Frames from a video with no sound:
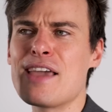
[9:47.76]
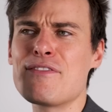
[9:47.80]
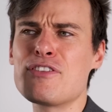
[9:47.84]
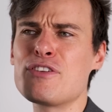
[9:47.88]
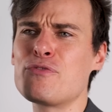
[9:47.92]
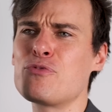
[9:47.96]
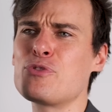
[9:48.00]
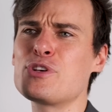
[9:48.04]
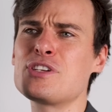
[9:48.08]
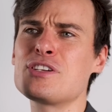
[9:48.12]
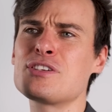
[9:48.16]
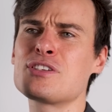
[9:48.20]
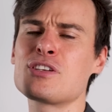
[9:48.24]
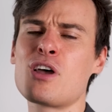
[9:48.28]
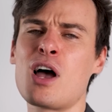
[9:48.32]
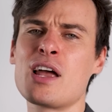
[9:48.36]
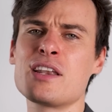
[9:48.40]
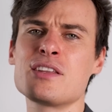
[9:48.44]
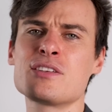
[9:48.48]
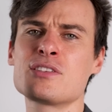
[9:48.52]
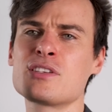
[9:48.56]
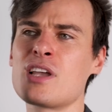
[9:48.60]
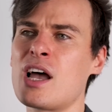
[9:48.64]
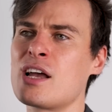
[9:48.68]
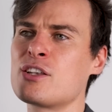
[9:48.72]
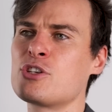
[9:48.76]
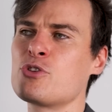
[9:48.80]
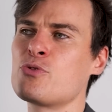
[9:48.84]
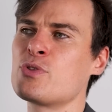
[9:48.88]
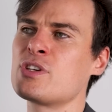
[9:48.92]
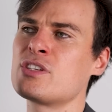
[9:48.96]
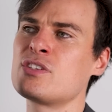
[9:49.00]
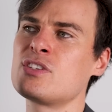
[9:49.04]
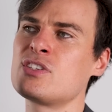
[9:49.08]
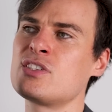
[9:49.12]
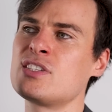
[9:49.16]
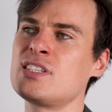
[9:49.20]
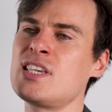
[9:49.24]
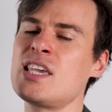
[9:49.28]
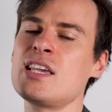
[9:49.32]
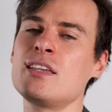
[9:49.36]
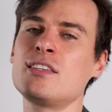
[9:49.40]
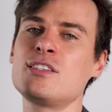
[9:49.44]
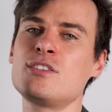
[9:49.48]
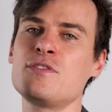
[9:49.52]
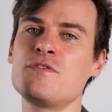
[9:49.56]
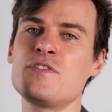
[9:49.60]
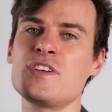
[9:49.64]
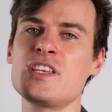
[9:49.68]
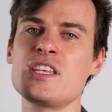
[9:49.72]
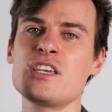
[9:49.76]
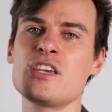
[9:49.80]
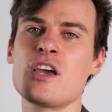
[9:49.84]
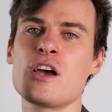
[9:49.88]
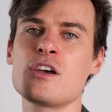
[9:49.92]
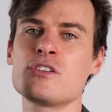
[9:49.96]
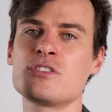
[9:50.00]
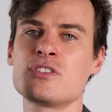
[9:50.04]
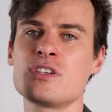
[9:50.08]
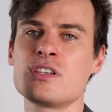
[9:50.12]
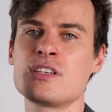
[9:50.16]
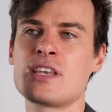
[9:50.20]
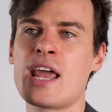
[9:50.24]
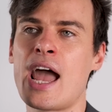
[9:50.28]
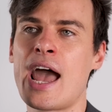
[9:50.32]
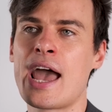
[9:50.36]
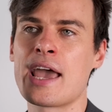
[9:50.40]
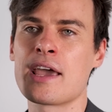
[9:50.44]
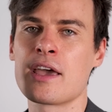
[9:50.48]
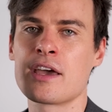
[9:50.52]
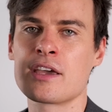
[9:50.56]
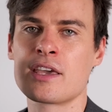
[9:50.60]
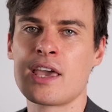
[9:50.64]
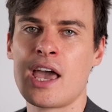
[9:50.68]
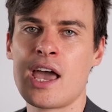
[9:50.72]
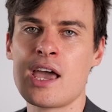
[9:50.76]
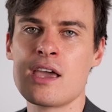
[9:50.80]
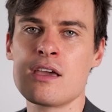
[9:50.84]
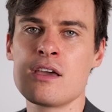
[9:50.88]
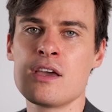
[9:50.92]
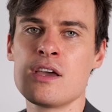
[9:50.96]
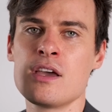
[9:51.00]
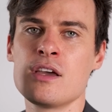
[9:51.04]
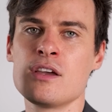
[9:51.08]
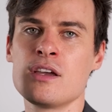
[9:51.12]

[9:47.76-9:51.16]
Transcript: Even if we decide to start doing six videos a day, okay?